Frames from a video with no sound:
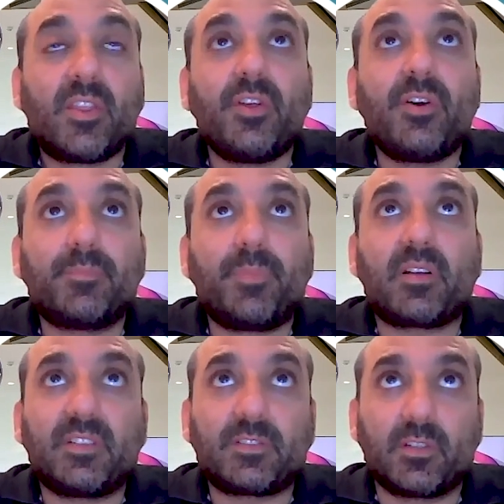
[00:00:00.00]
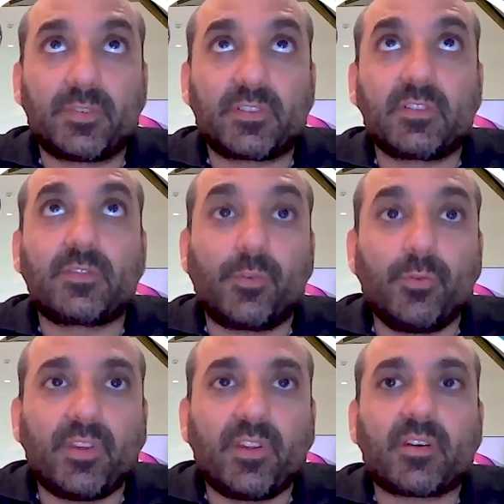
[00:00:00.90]
third-party services
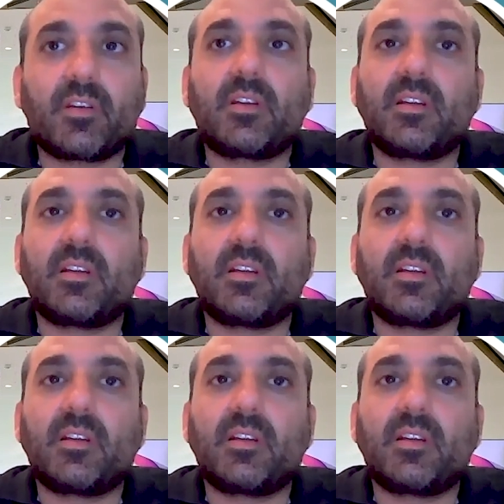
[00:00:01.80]
through their